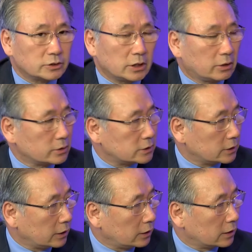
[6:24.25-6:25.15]

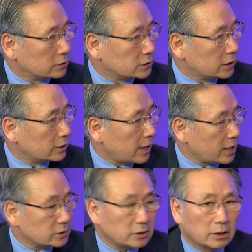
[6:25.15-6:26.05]
sequencing and gene
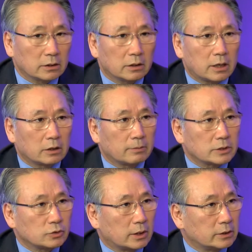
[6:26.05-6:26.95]
testing in the
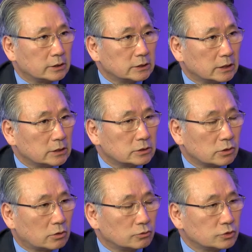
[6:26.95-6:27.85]
cardiovascular disease.
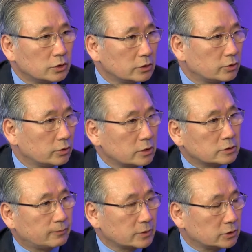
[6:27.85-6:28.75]
So would you
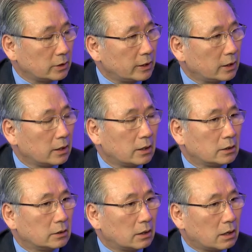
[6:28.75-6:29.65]
introduce firstly
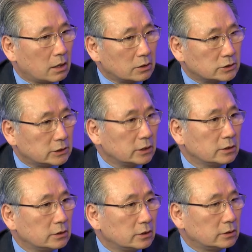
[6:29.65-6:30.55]
the
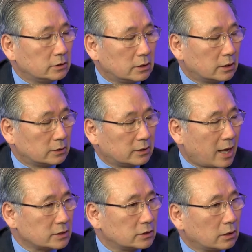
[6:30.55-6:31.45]
gene
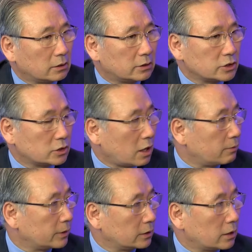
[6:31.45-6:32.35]
testing, the
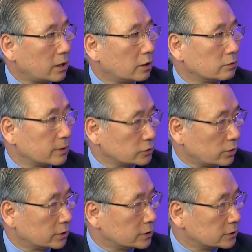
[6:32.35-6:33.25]
discovery in the
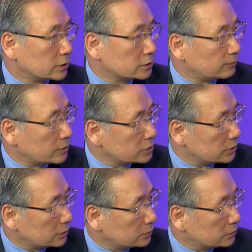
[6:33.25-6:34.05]
cardiovascular disease first?